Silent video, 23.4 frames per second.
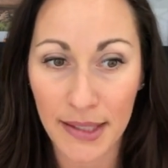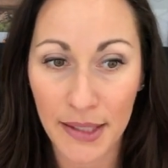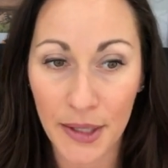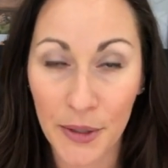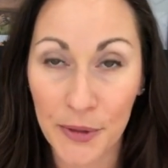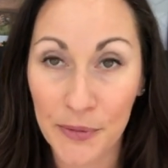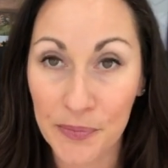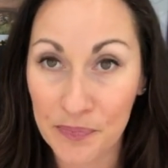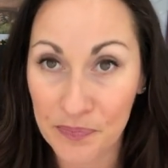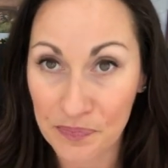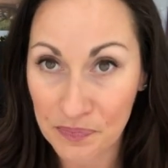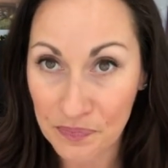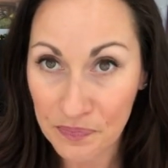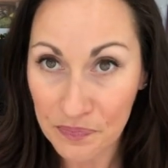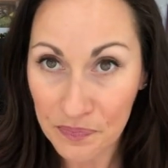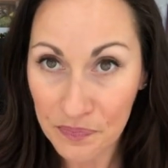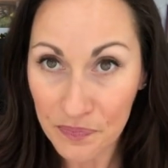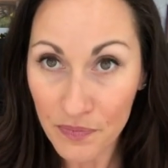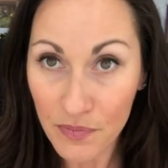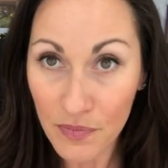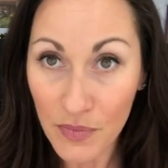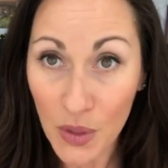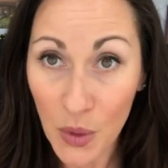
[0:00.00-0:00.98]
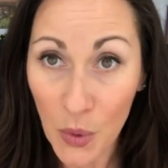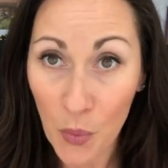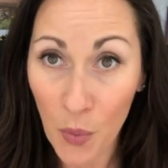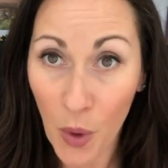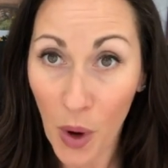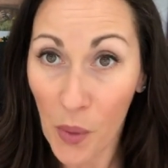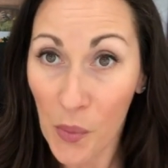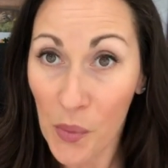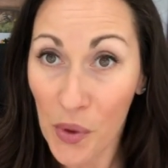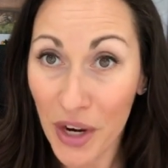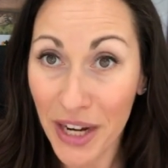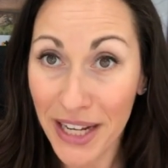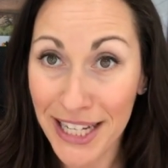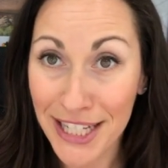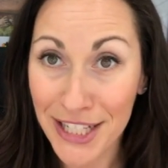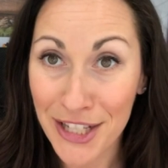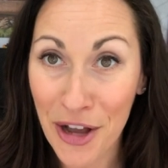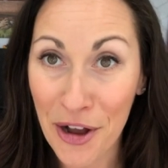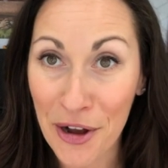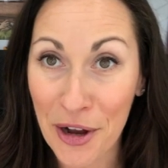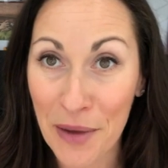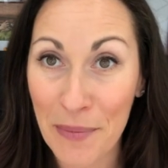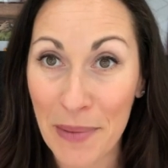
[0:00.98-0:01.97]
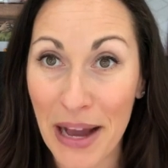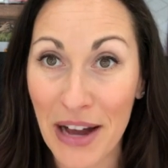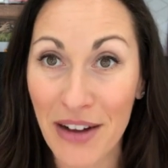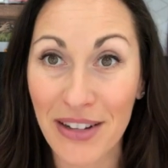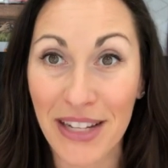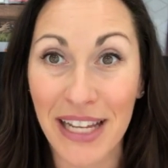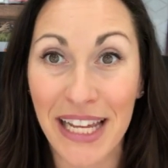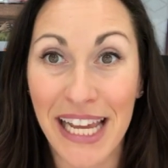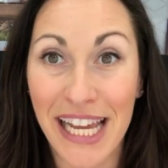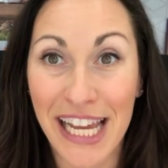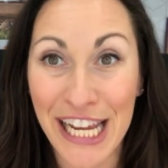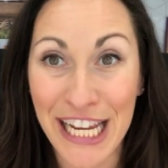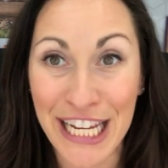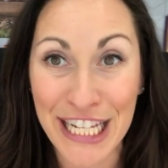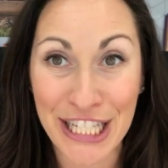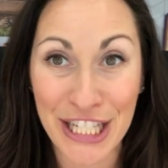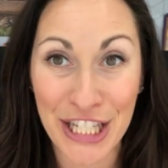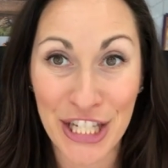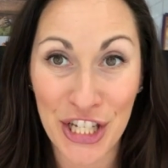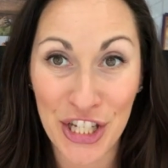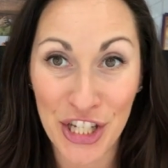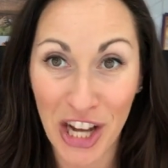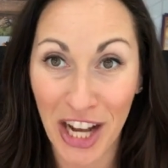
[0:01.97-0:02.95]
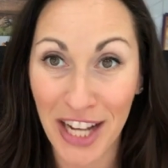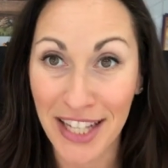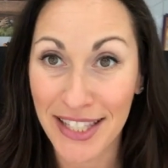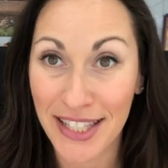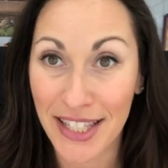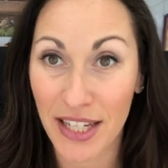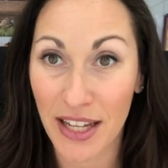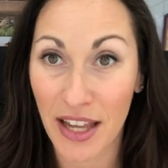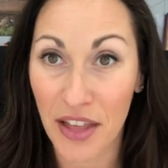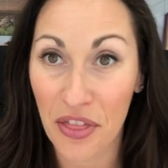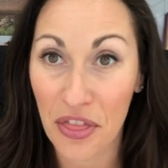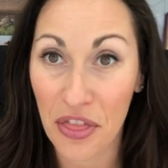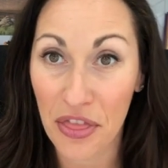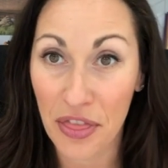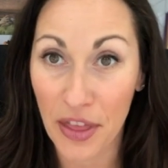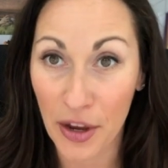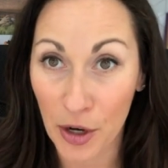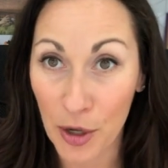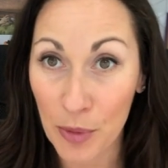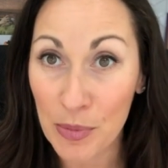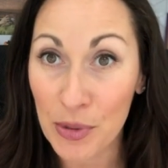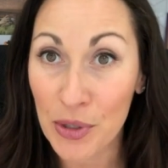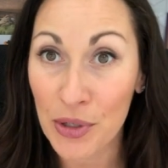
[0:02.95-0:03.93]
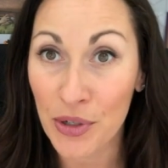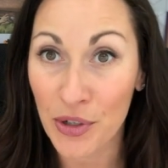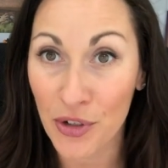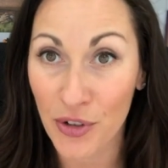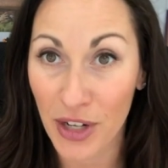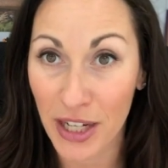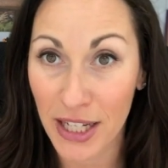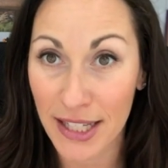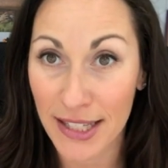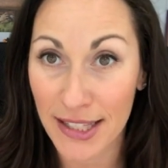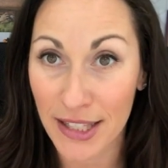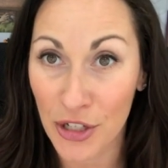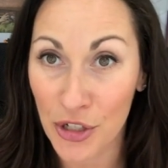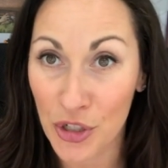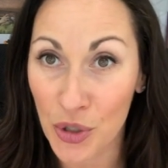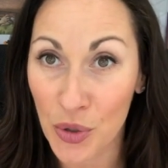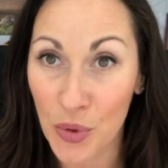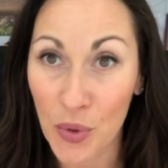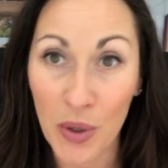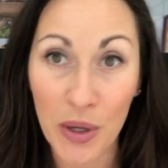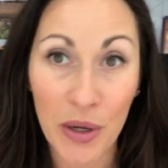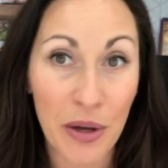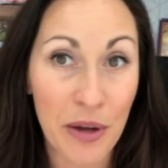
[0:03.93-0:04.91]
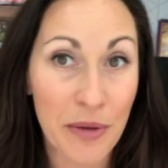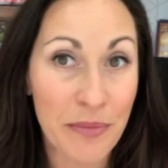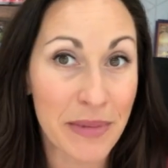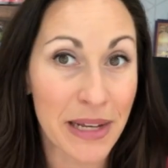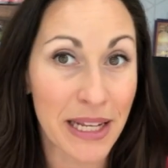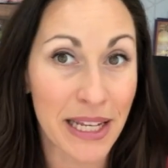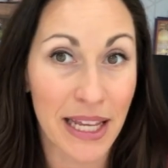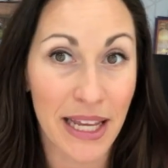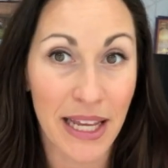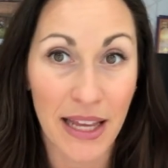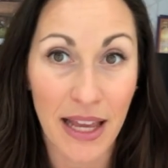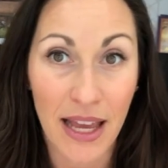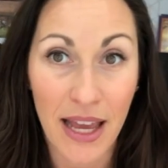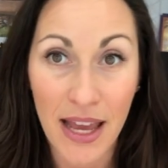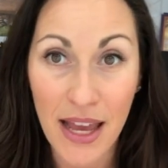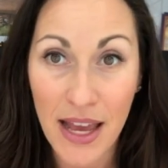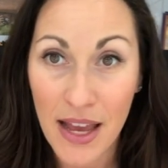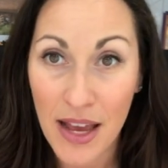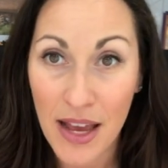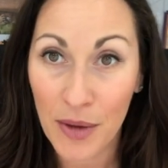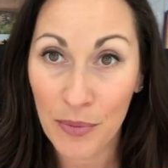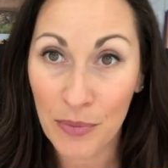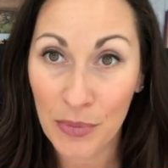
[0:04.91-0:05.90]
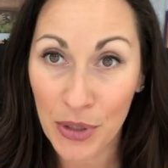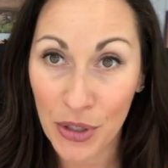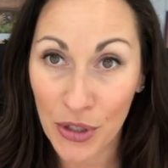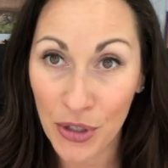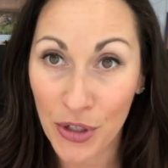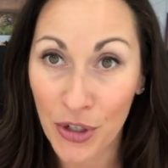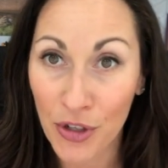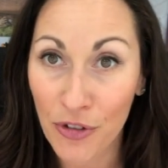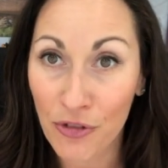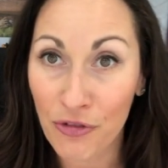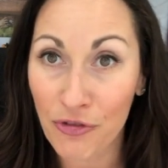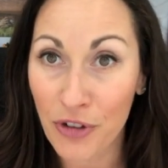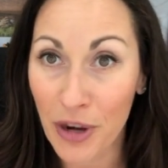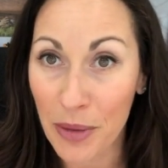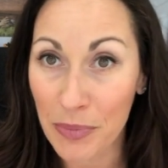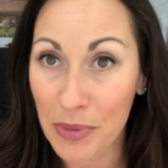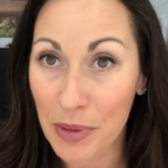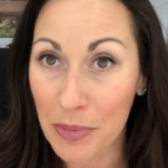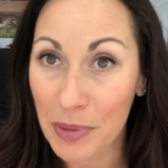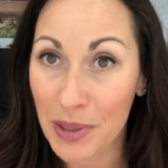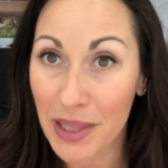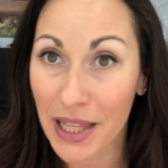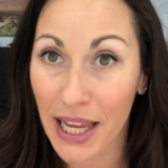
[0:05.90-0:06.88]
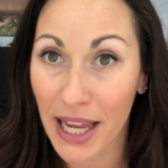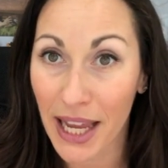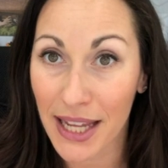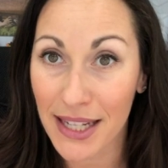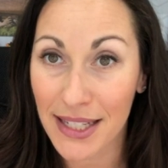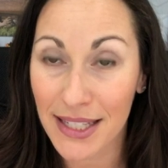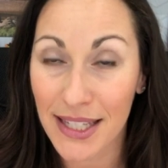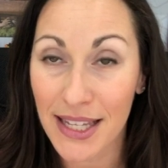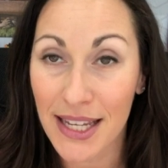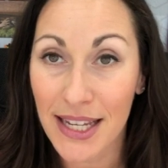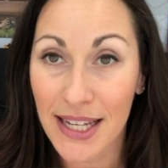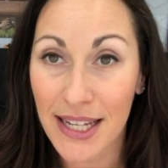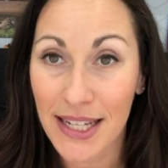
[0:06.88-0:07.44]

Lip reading: So what we're going to talk about is just therapeutic grade essential oil, meaning pure from the plant,